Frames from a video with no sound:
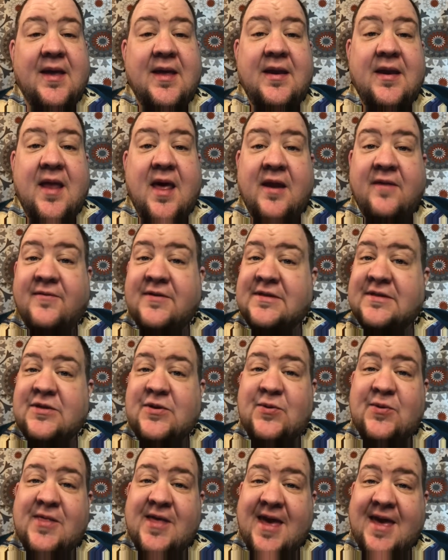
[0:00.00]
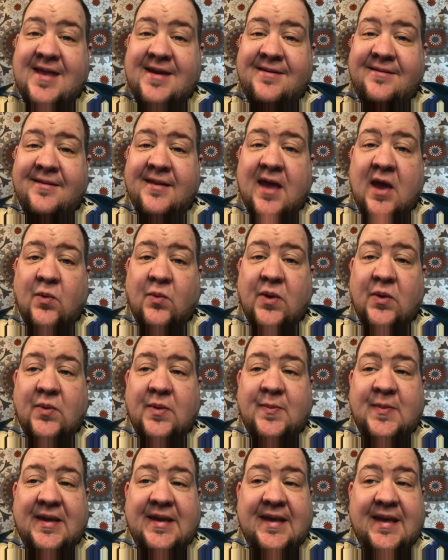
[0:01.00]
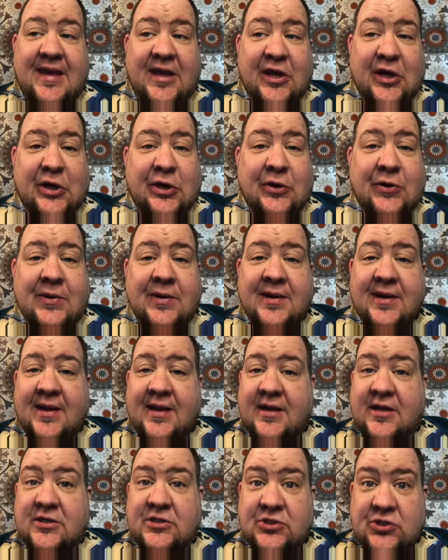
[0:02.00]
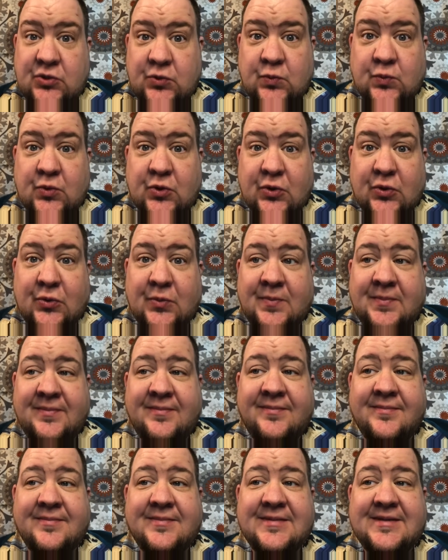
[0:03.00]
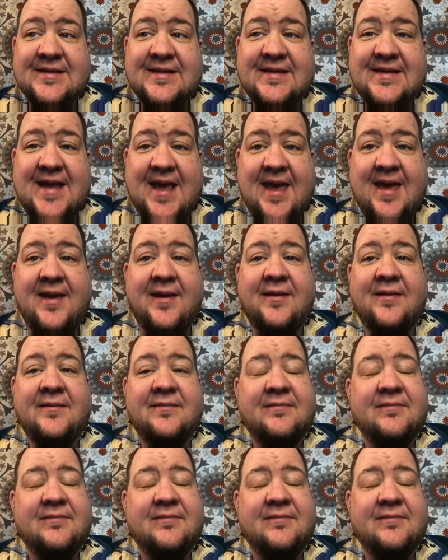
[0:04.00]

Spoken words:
None of us knew then that we would be here in a Zoom room today.